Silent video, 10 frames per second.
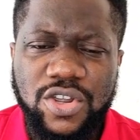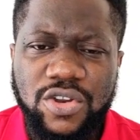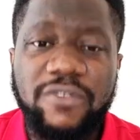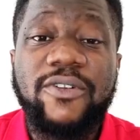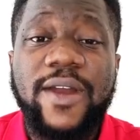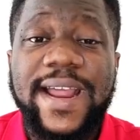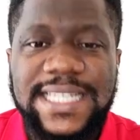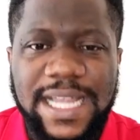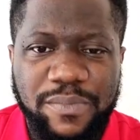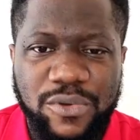You know, for
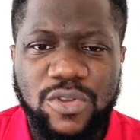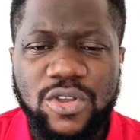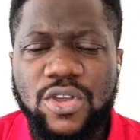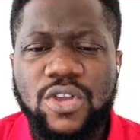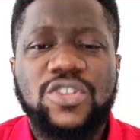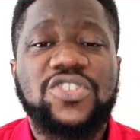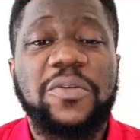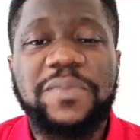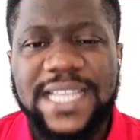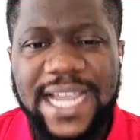example,
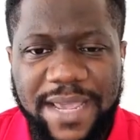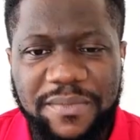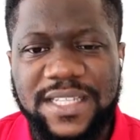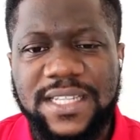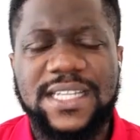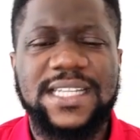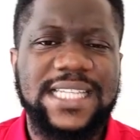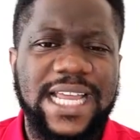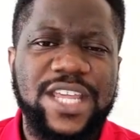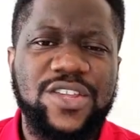sometimes
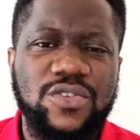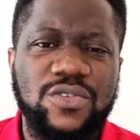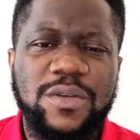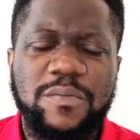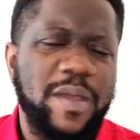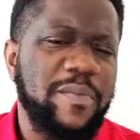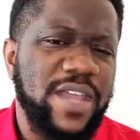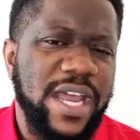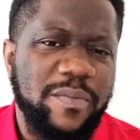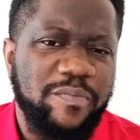he's telling you
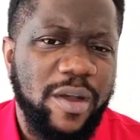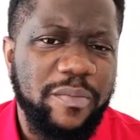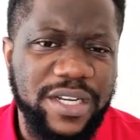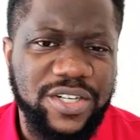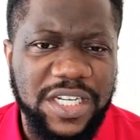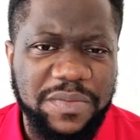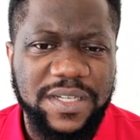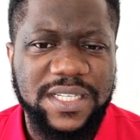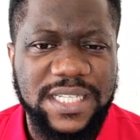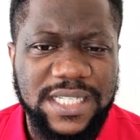maybe you're in a public
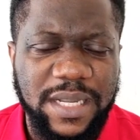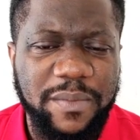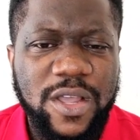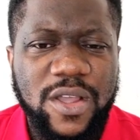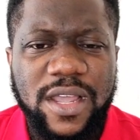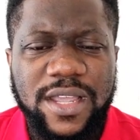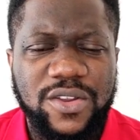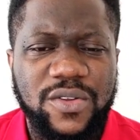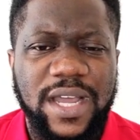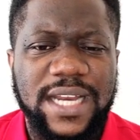transport system
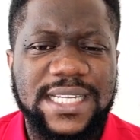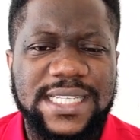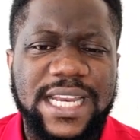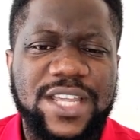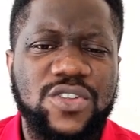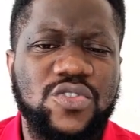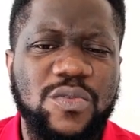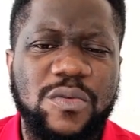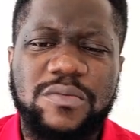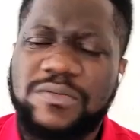you know and he's telling you
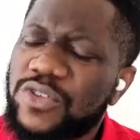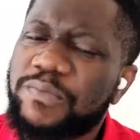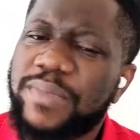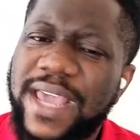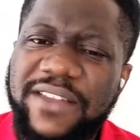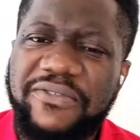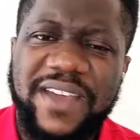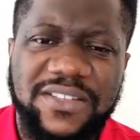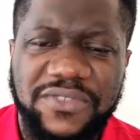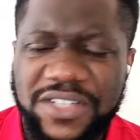to to pay the
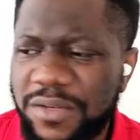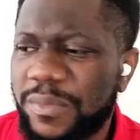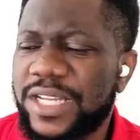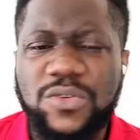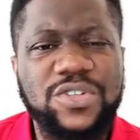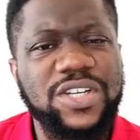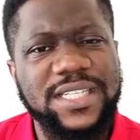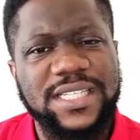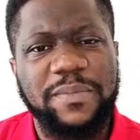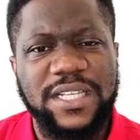fares for somebody who
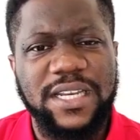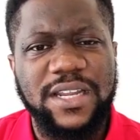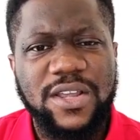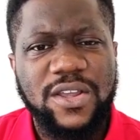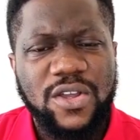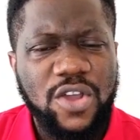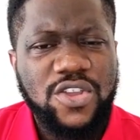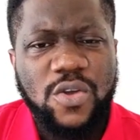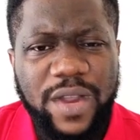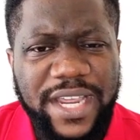just stepped in
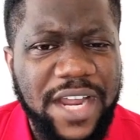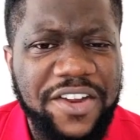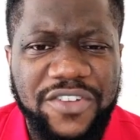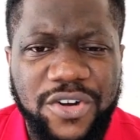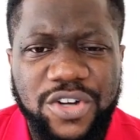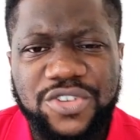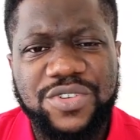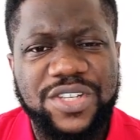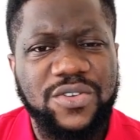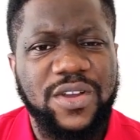or you're walking out of the
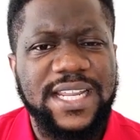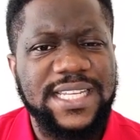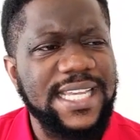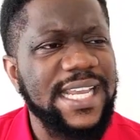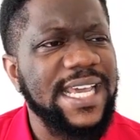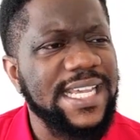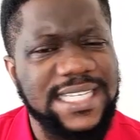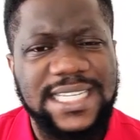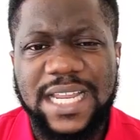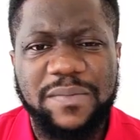grocery store and he's saying
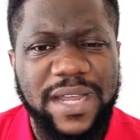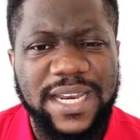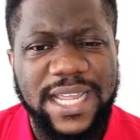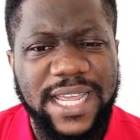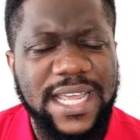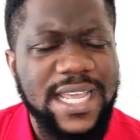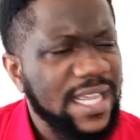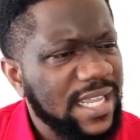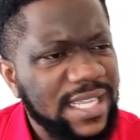hey see that man there